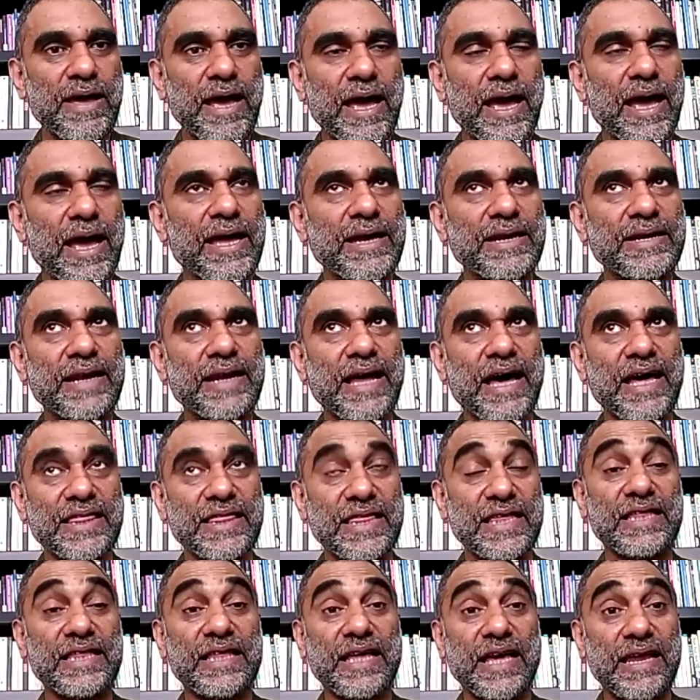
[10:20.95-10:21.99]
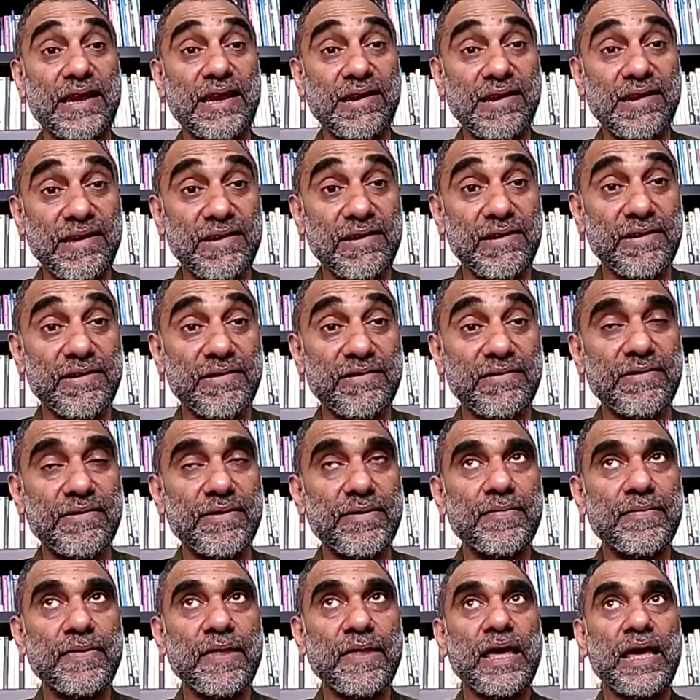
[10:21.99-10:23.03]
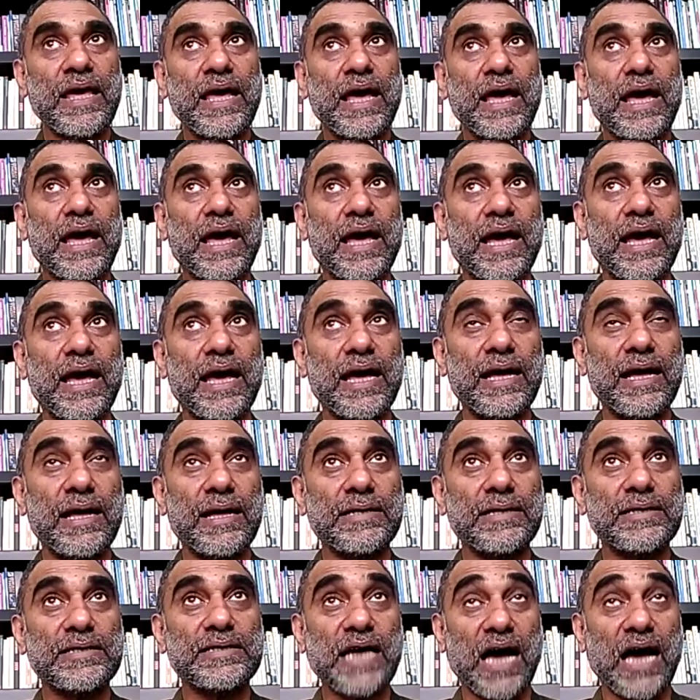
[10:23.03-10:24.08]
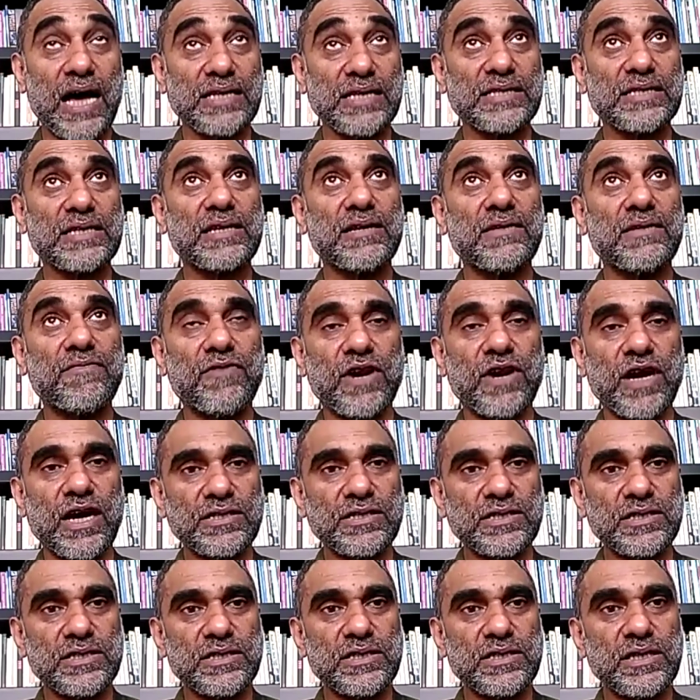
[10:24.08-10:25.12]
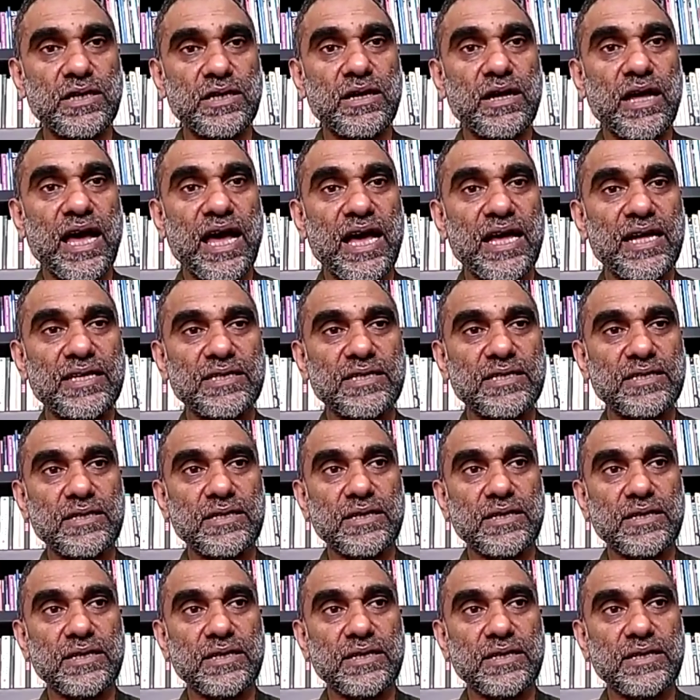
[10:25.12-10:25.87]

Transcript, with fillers: And I think a real uh, task for us as